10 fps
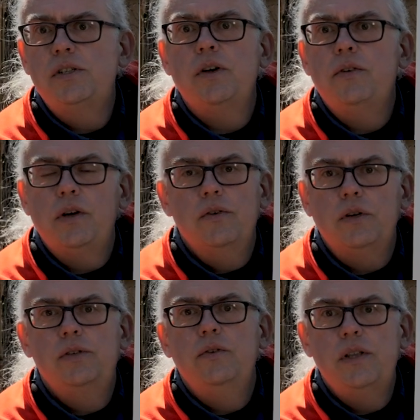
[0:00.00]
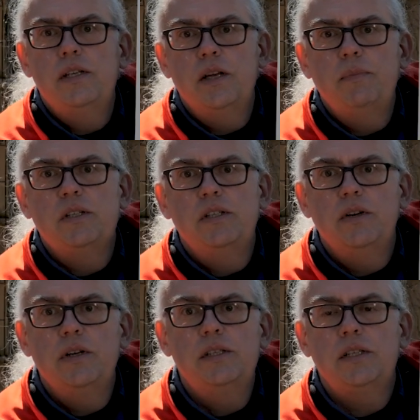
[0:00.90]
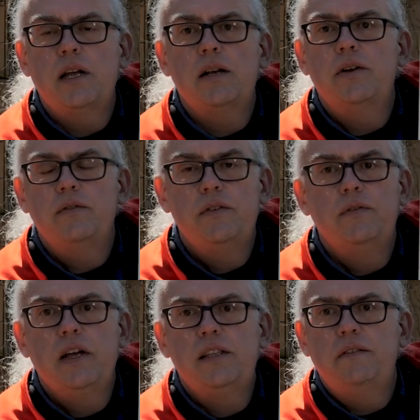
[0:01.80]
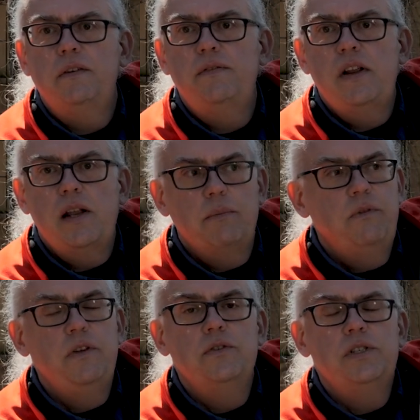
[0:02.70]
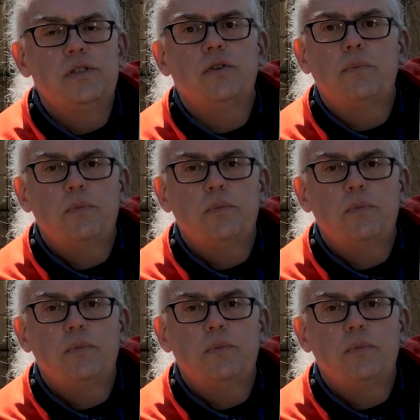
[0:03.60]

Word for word: So you can hook two of these up in series and you've got that 15 amp fuse to sort